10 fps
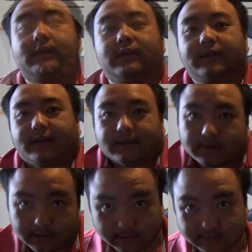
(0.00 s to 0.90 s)
Okay,
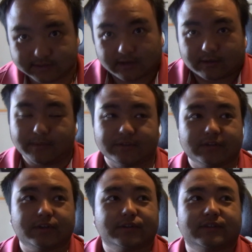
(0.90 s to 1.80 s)
let's talk about the
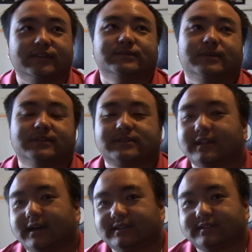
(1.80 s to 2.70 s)
good things about this
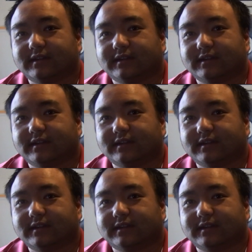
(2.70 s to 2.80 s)
class.